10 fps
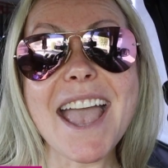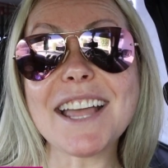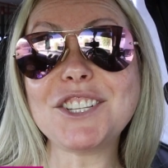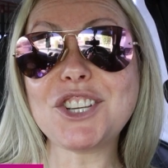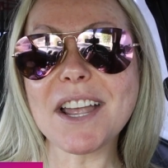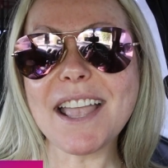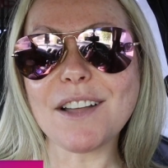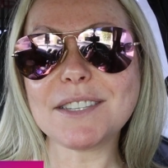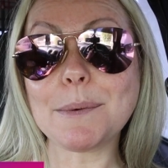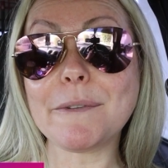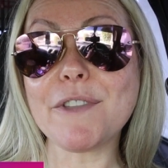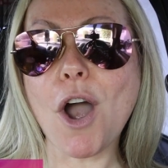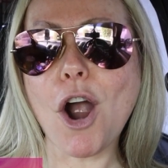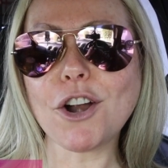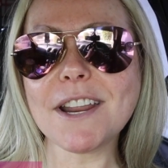and check out some of the
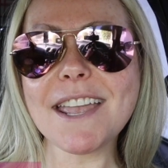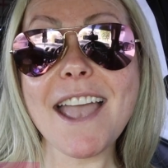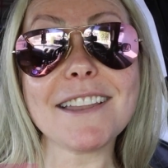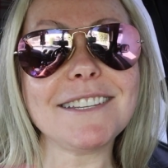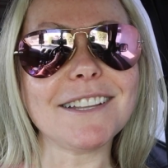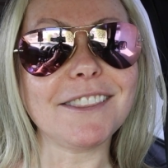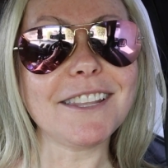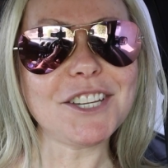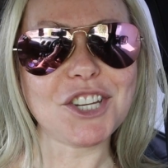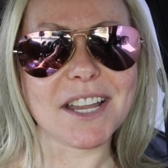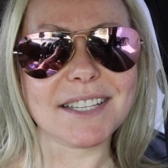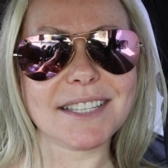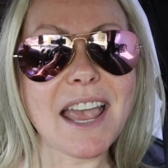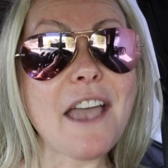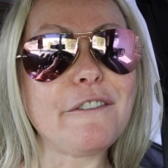hearty and delicious